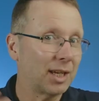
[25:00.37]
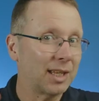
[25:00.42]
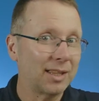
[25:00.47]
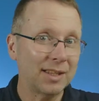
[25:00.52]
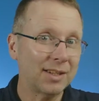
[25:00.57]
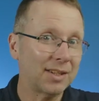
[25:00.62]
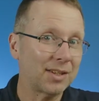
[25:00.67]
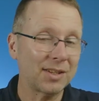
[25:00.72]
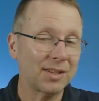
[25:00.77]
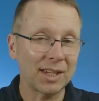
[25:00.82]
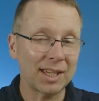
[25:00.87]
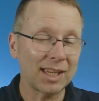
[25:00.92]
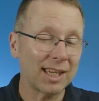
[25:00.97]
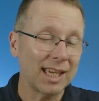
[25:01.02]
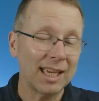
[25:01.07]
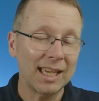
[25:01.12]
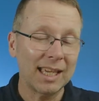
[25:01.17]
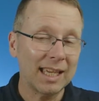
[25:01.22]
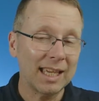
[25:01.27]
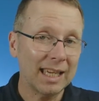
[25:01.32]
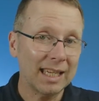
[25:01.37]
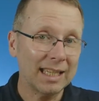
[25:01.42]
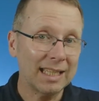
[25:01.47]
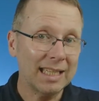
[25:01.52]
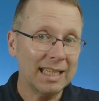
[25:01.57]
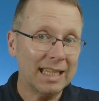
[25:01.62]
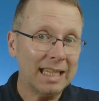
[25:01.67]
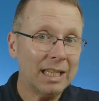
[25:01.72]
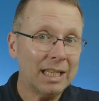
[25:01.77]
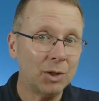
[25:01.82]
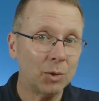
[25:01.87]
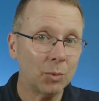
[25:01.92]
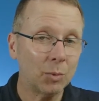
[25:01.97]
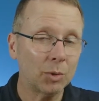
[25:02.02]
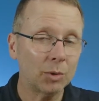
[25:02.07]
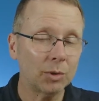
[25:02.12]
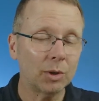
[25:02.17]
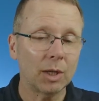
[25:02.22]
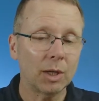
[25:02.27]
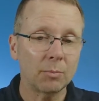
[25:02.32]
This is a
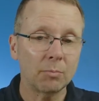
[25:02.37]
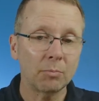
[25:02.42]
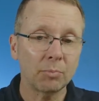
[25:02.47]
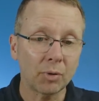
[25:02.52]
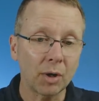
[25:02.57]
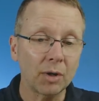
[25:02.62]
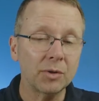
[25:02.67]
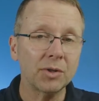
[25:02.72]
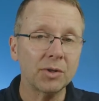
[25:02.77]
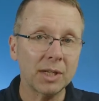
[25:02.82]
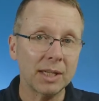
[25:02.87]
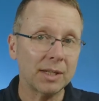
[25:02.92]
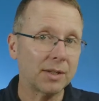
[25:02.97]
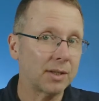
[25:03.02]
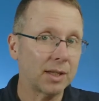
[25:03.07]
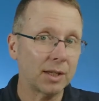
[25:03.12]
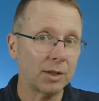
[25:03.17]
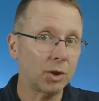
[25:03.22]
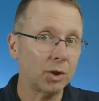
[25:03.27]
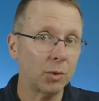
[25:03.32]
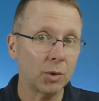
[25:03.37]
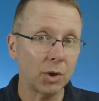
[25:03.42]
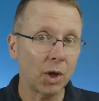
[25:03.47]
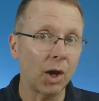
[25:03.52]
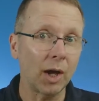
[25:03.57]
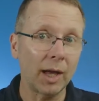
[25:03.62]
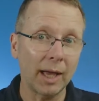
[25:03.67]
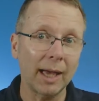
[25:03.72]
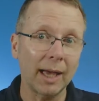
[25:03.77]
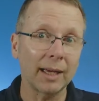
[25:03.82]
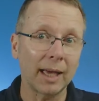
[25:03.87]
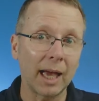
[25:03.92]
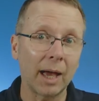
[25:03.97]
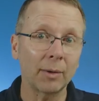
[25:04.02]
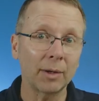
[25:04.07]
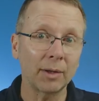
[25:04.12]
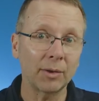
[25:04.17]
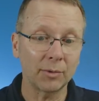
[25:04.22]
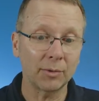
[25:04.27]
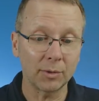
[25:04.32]
continual process that you and I are
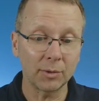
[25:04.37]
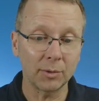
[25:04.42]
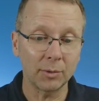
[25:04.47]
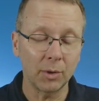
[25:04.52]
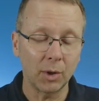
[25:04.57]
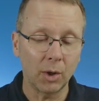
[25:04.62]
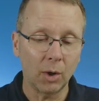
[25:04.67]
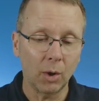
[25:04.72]
going through